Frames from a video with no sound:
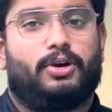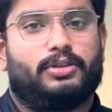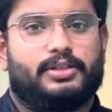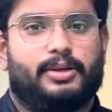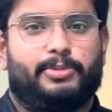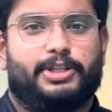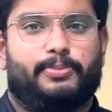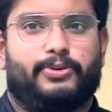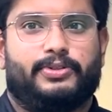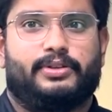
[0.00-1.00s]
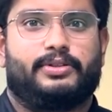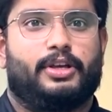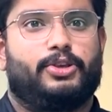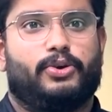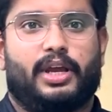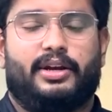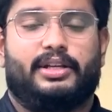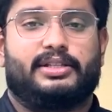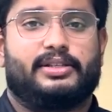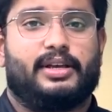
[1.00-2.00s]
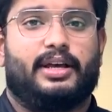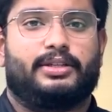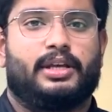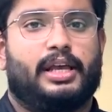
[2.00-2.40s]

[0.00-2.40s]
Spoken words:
or the submission process, you can reach us at